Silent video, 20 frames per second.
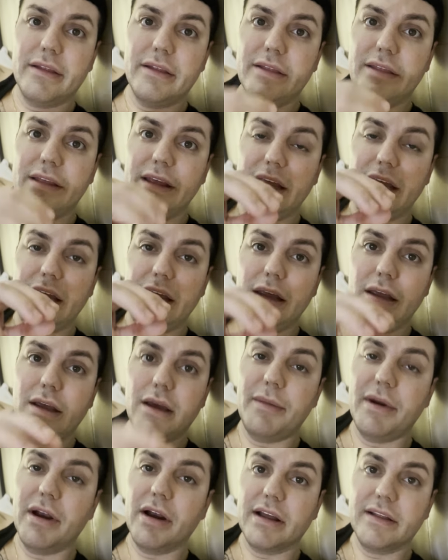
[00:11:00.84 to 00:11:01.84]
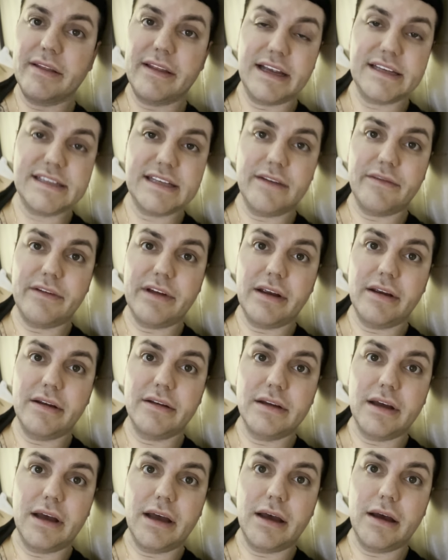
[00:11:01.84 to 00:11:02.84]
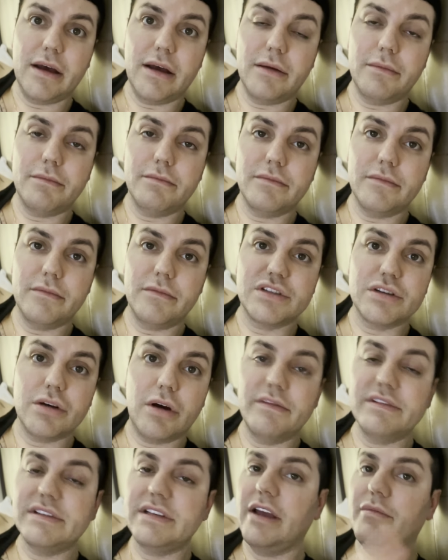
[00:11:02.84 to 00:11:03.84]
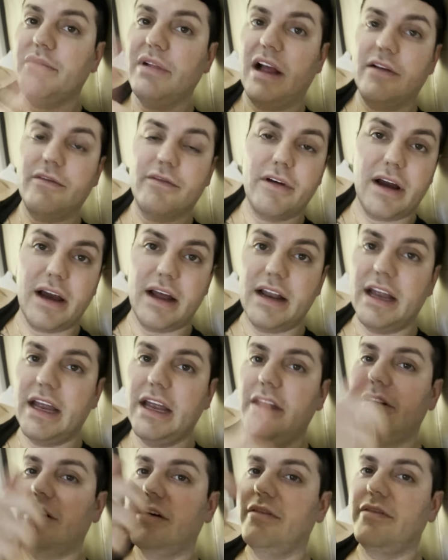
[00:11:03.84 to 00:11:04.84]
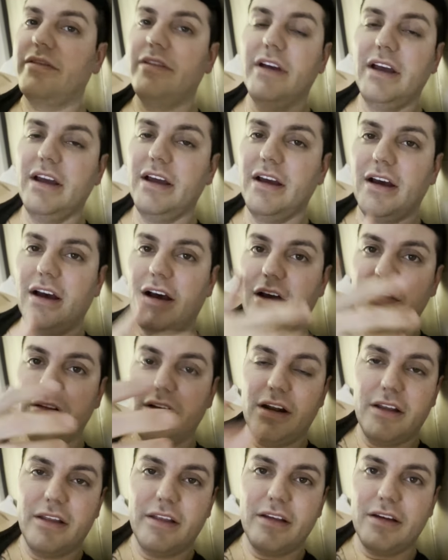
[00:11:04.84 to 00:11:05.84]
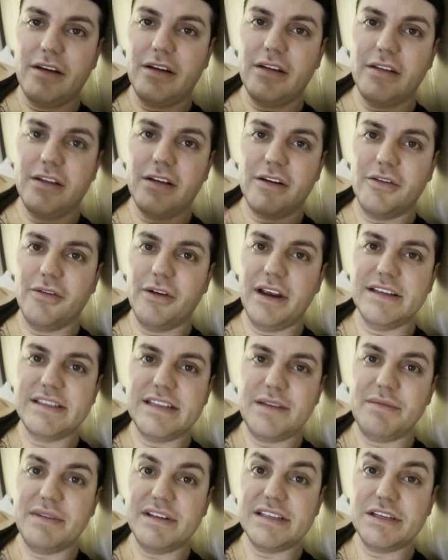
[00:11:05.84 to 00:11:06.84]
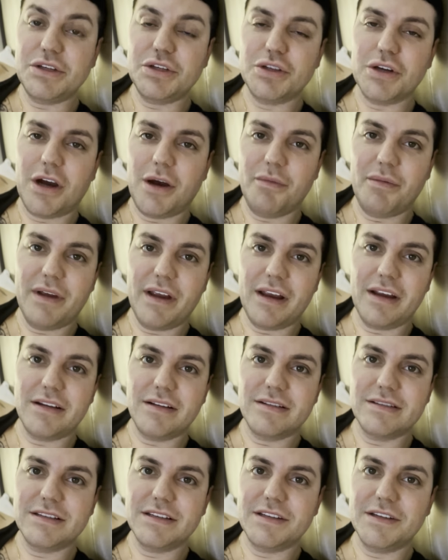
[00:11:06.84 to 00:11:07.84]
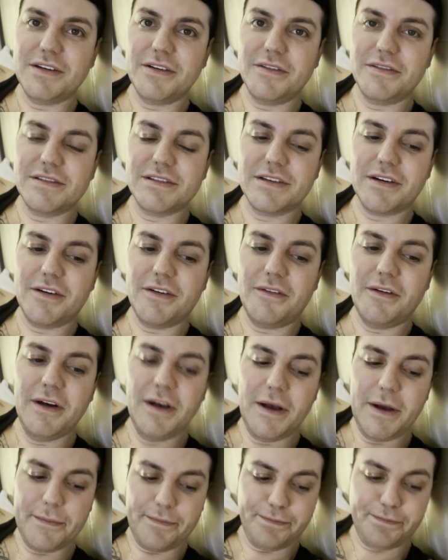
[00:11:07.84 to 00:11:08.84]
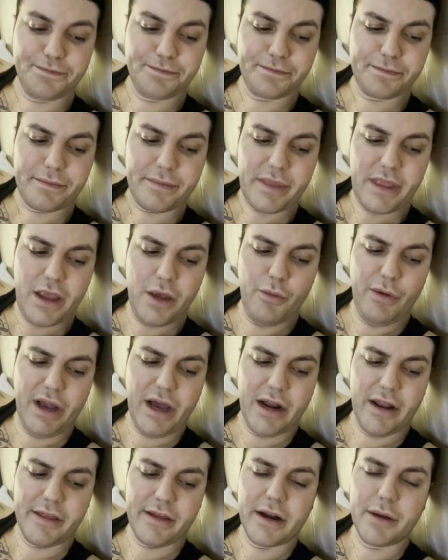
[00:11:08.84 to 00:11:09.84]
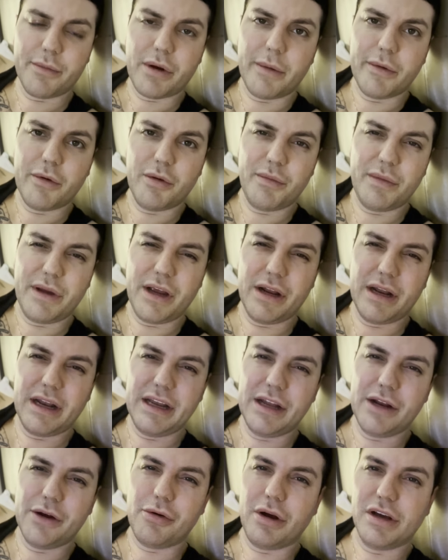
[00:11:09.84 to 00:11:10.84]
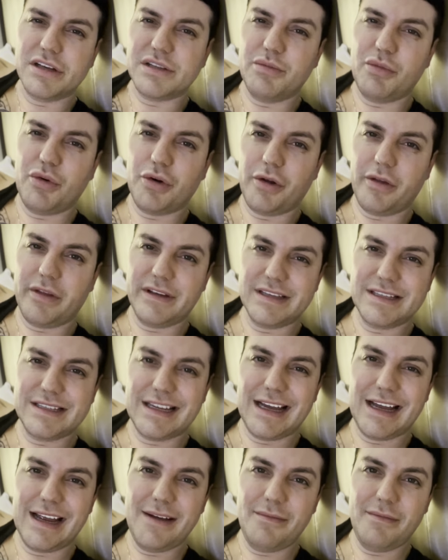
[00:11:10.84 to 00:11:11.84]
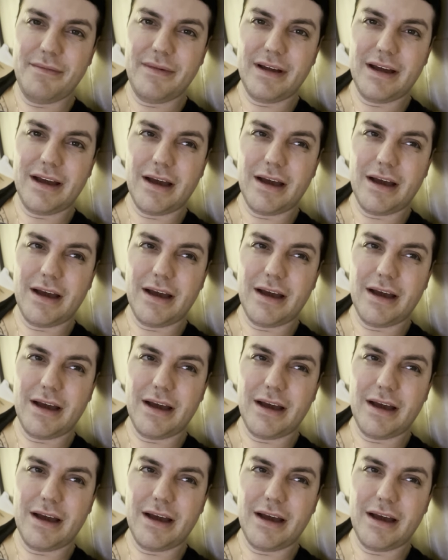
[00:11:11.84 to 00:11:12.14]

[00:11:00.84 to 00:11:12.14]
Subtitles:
the American Thanksgiving. So obviously you have Black Friday, you have a lot of the crazy busy shopping to do, so we kind of thought it probably wouldn't be a good idea to cross the border this time.